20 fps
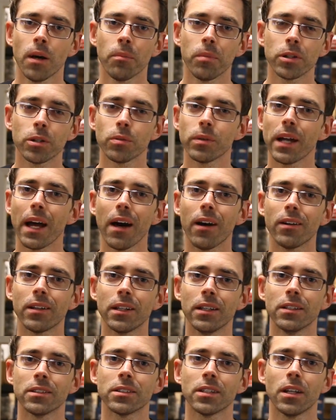But the
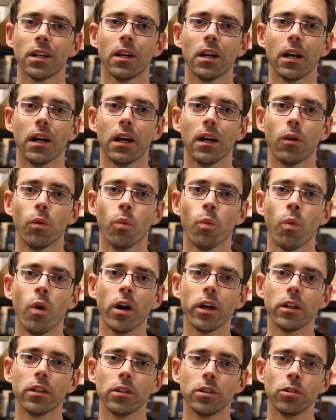reality is,
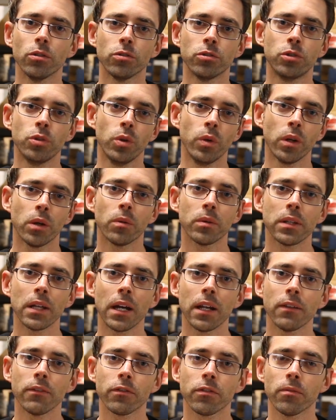what you're doing with
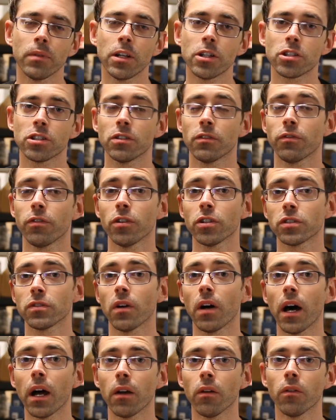that information, first of
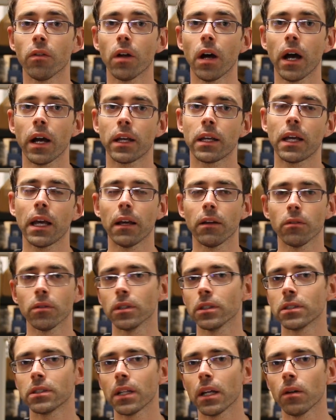all, I can't
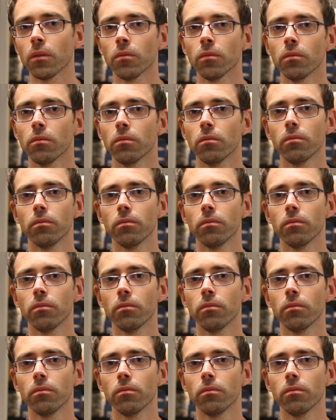really say